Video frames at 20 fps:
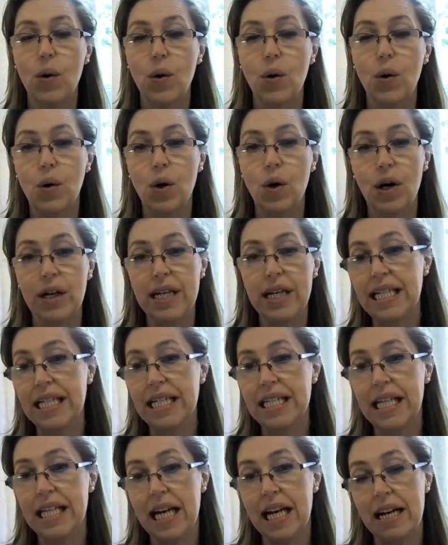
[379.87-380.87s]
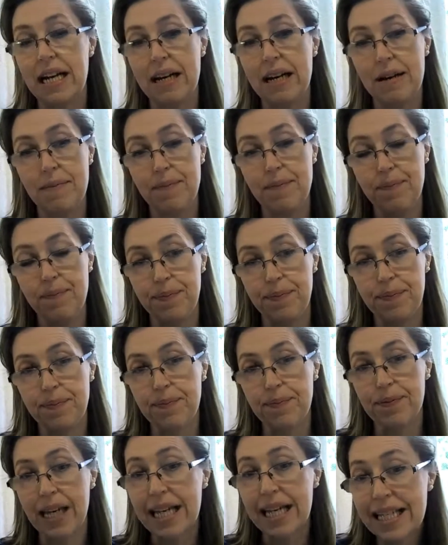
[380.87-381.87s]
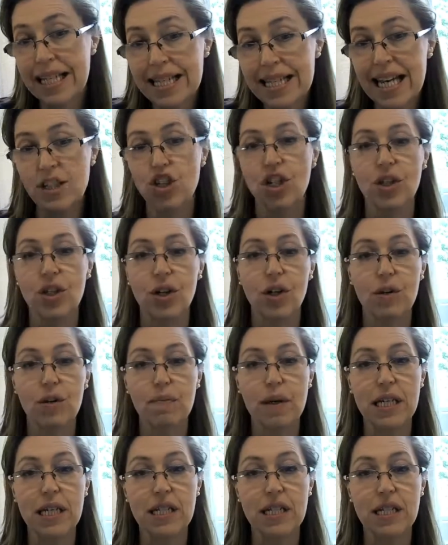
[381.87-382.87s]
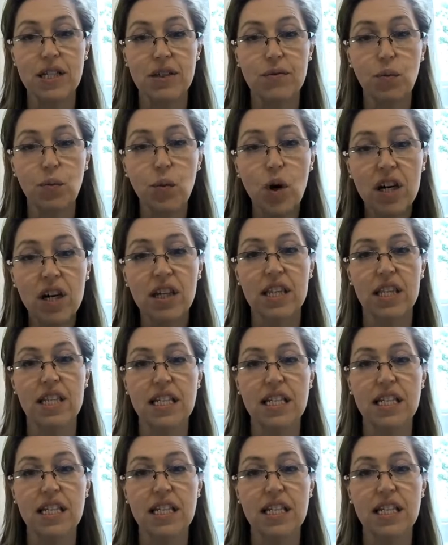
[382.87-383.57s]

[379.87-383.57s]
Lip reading: or needed an extension on a piece of work